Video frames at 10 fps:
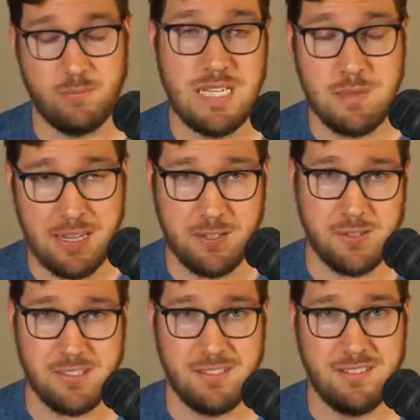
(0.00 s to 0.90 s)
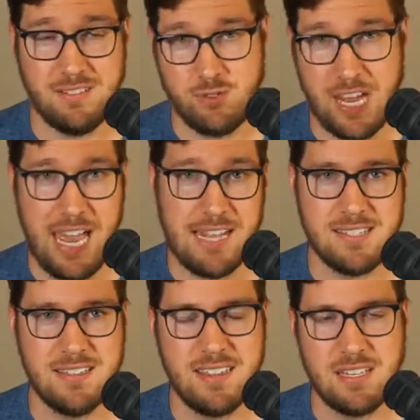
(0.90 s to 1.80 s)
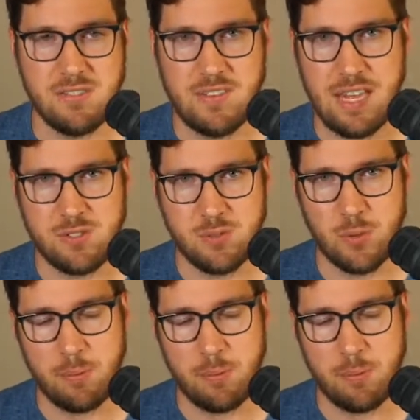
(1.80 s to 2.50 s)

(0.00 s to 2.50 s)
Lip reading: emails and chats and things of that sort.